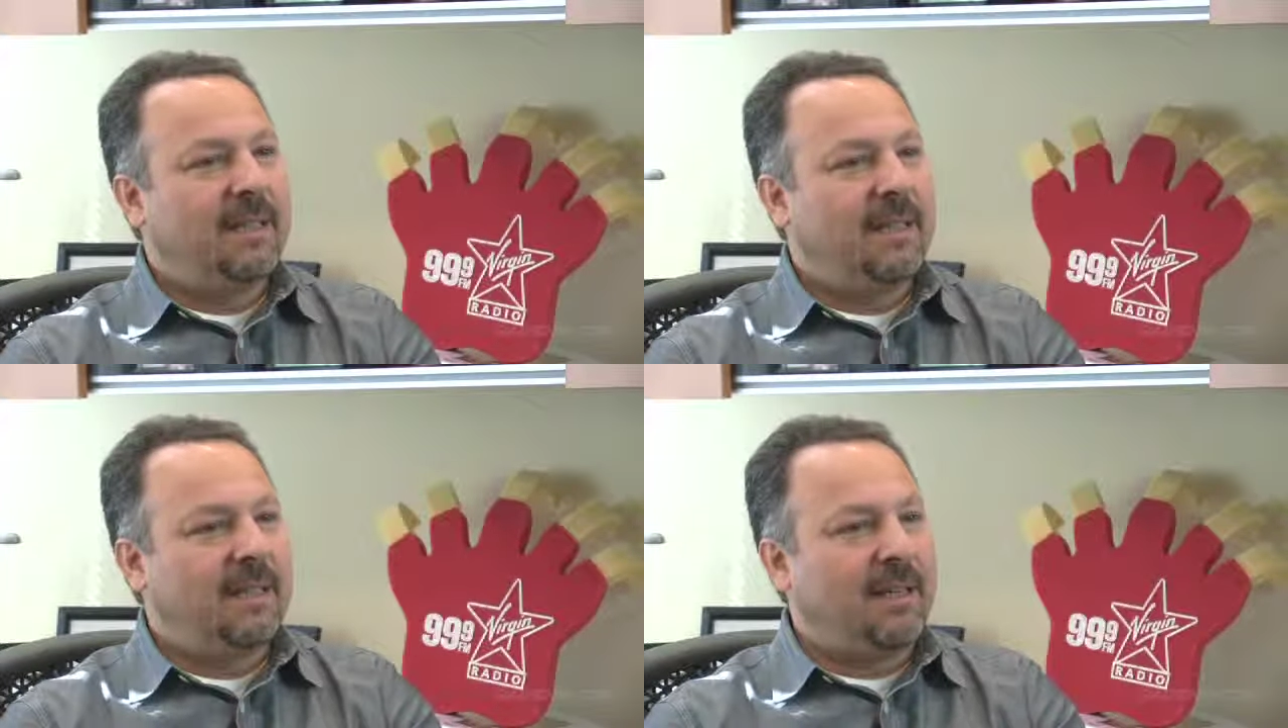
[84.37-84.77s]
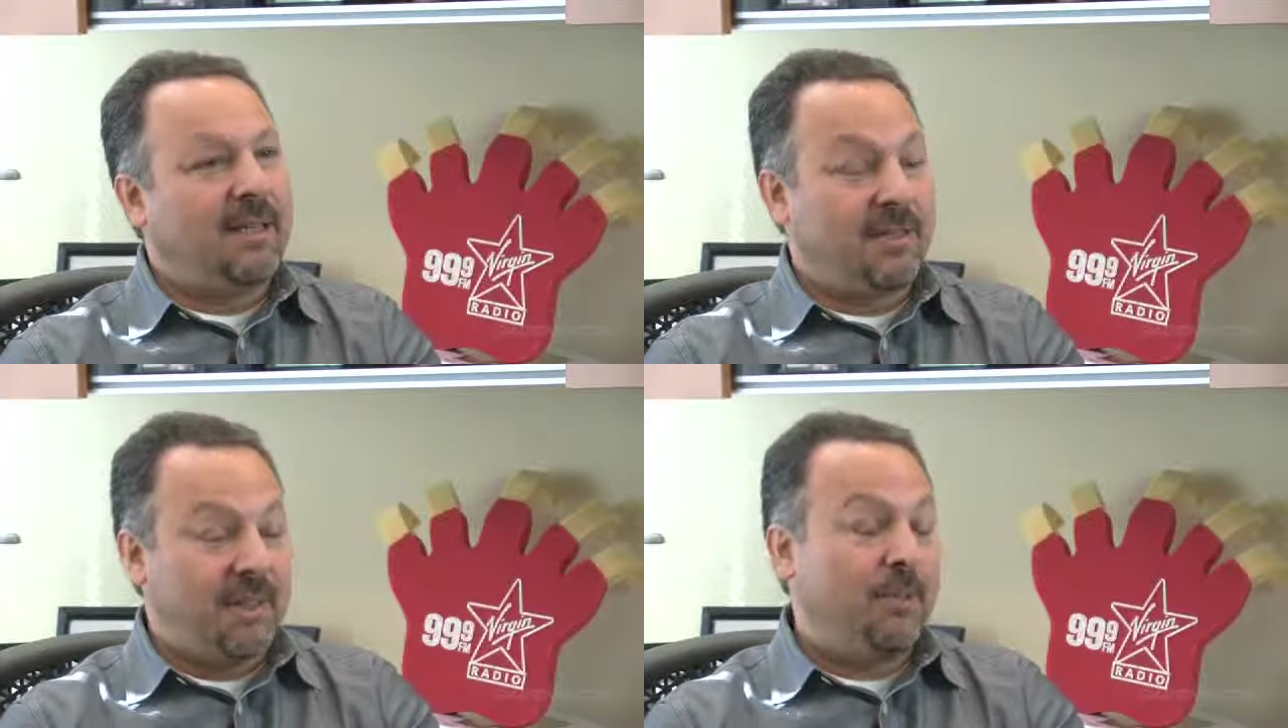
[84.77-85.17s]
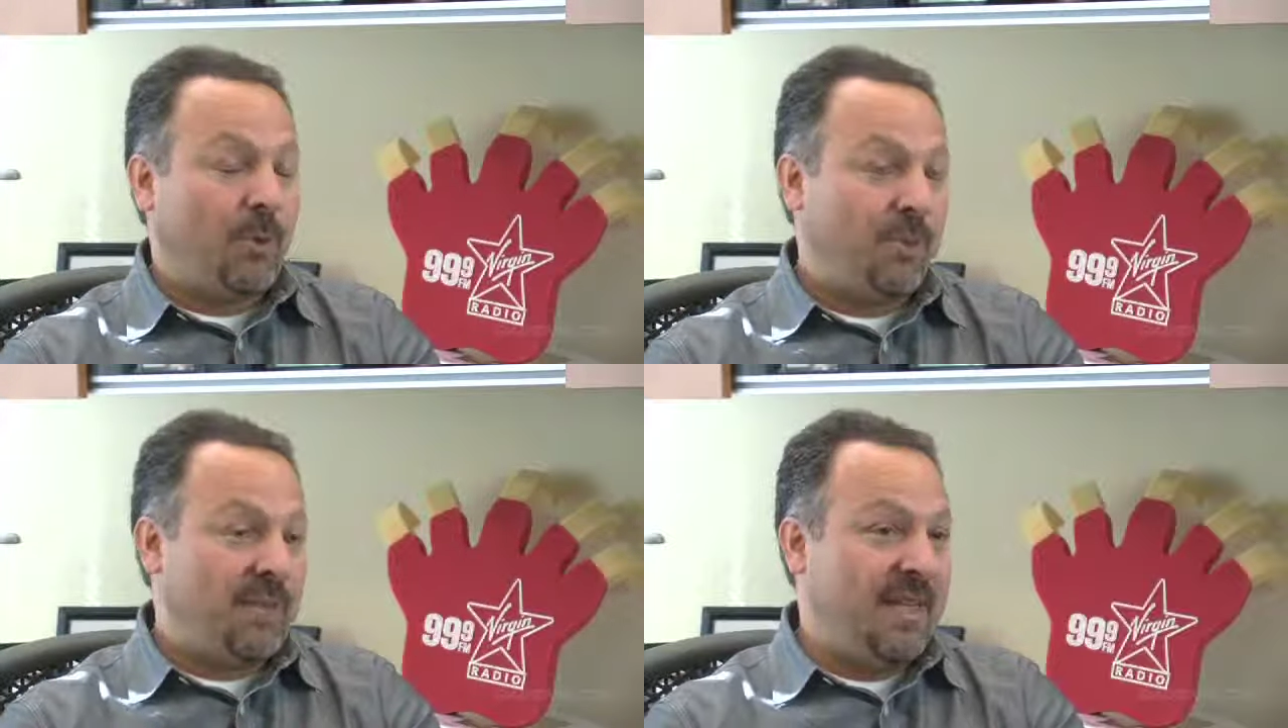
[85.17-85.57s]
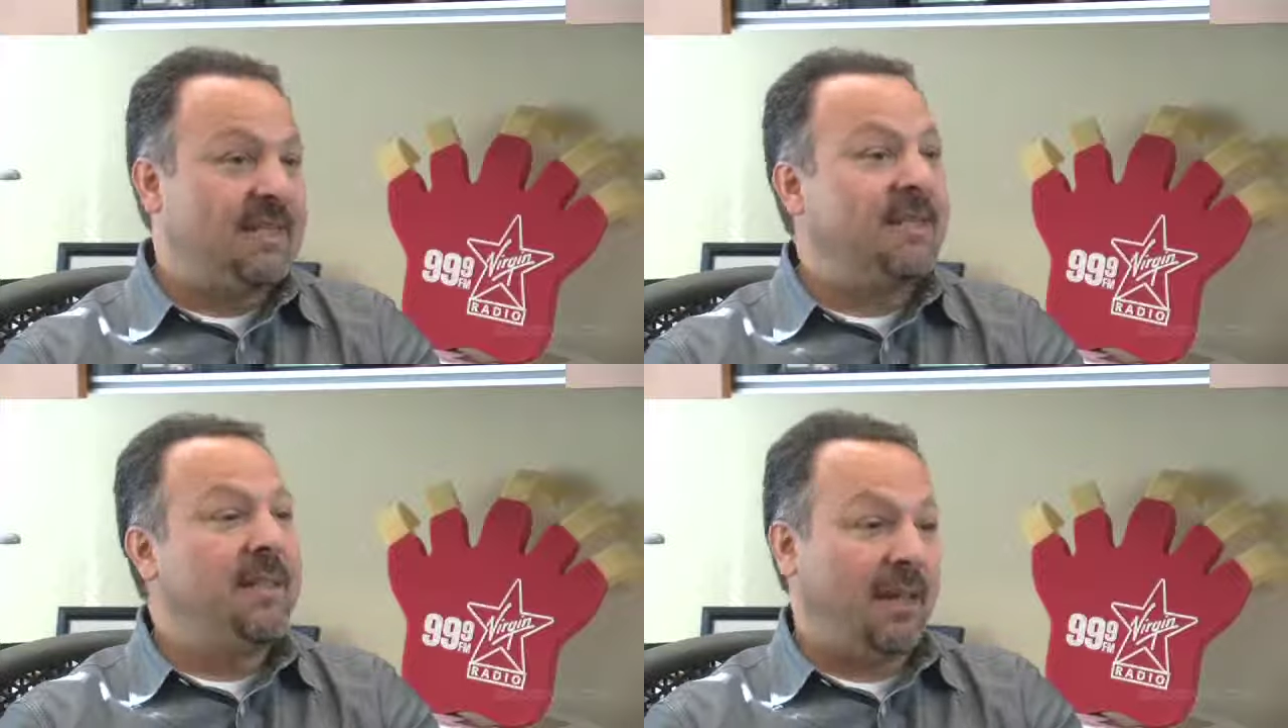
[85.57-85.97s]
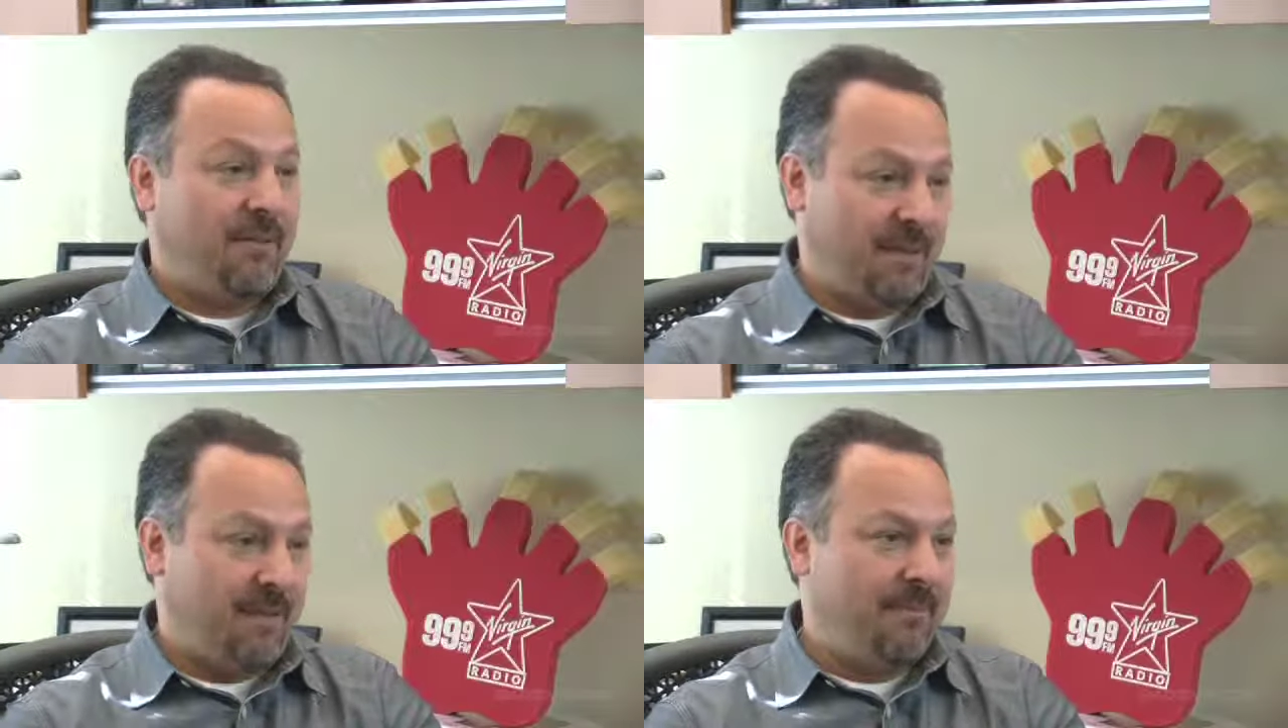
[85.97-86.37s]
uh, to see what was then
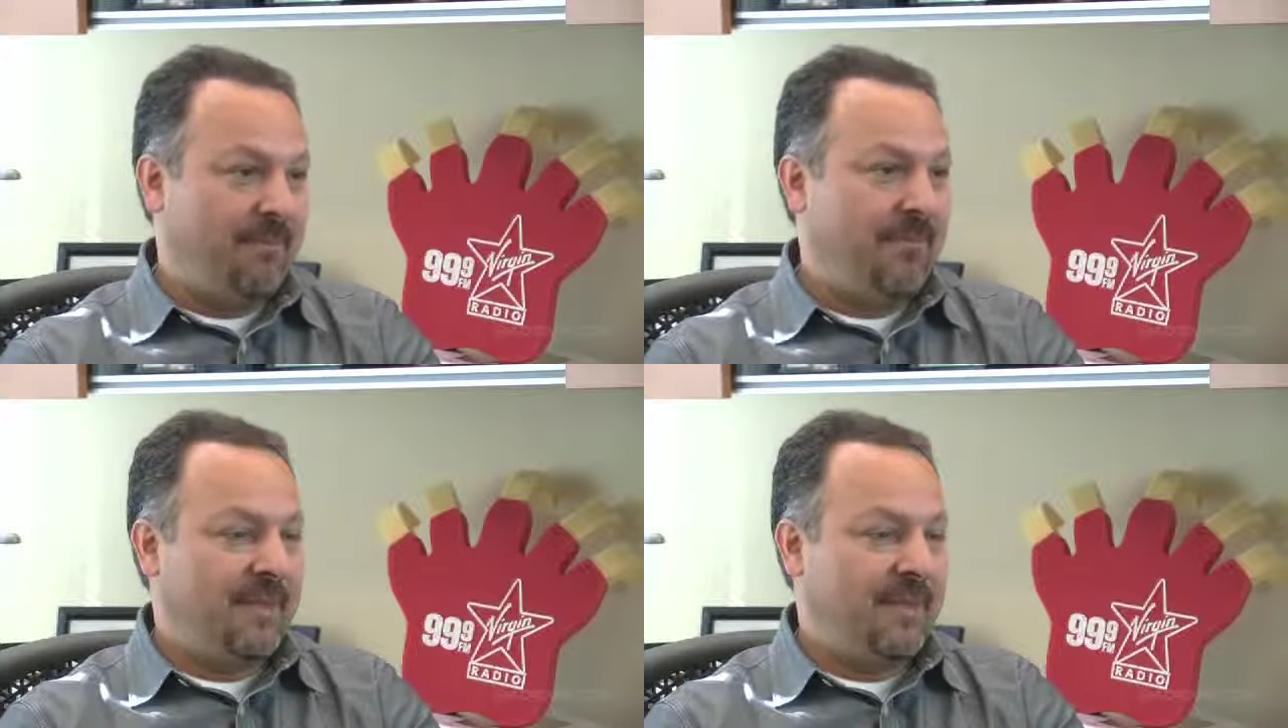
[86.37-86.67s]
CKFM